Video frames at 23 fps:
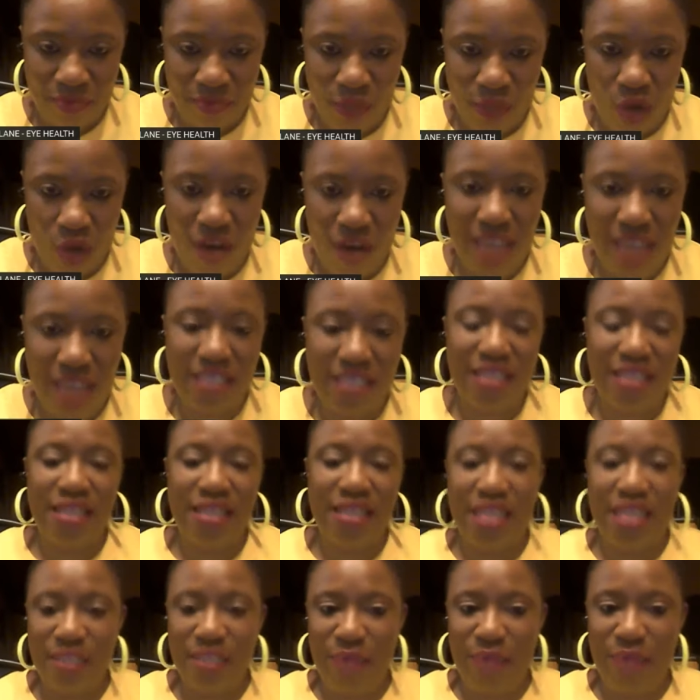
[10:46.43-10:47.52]
All right?
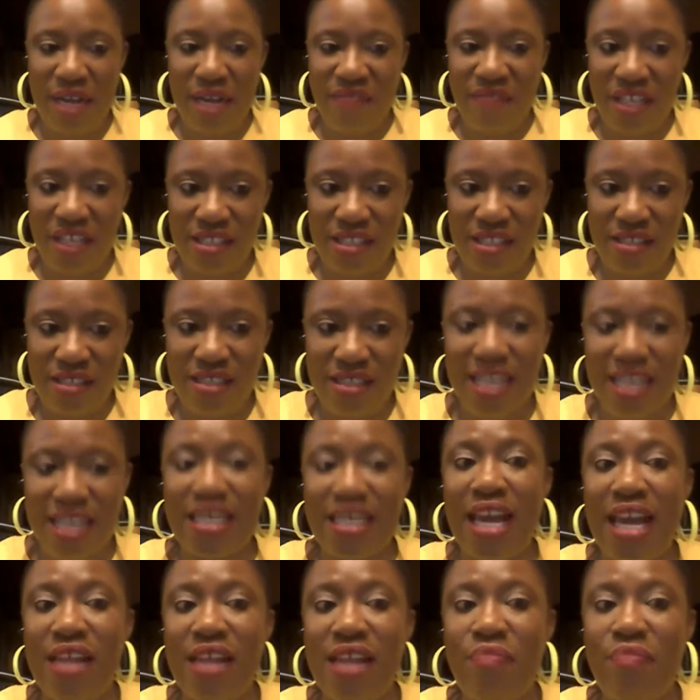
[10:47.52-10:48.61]
These blood vessels that
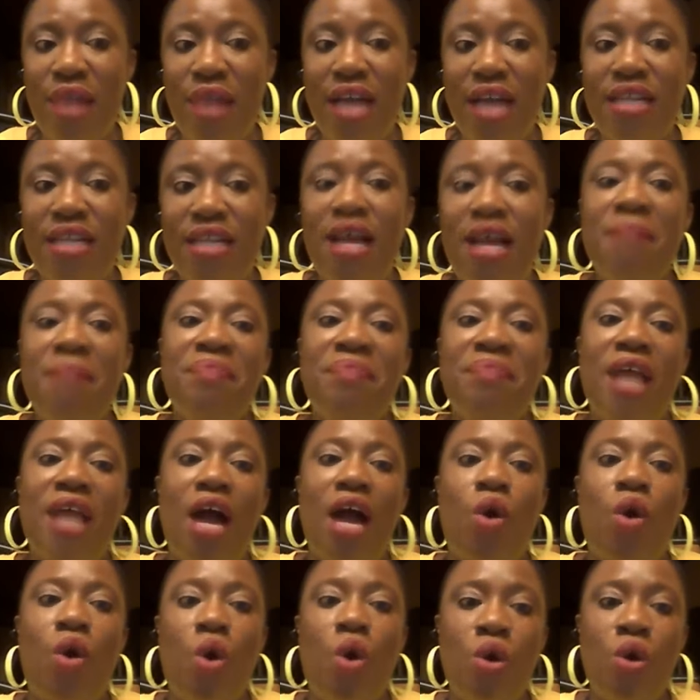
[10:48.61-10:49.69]
carry blood are
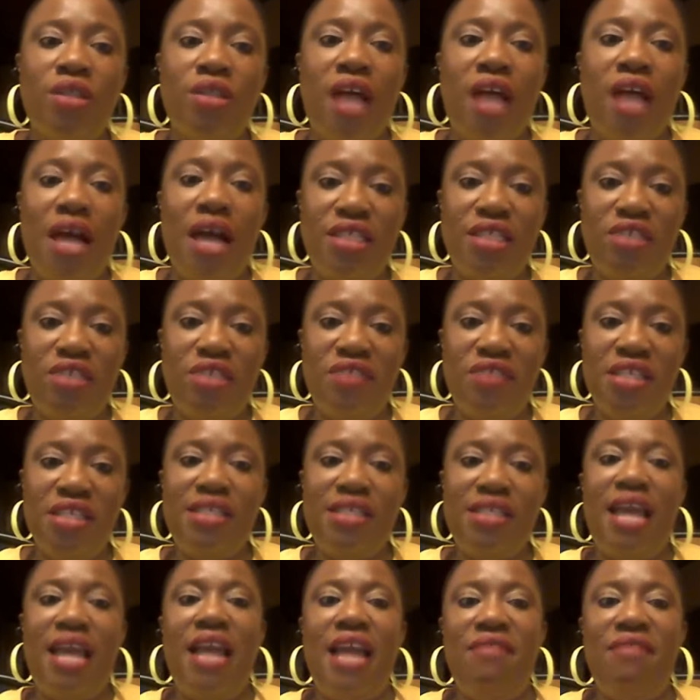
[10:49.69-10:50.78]
called arteries
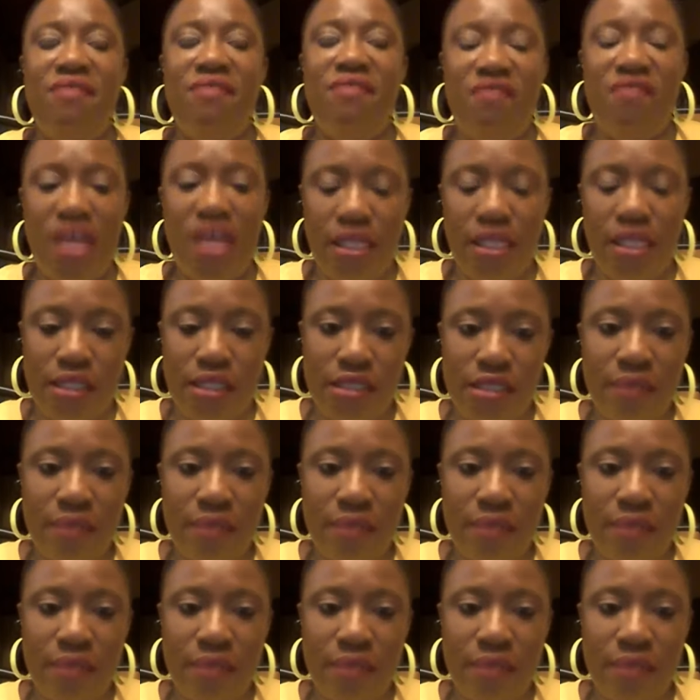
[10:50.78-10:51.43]
and veins.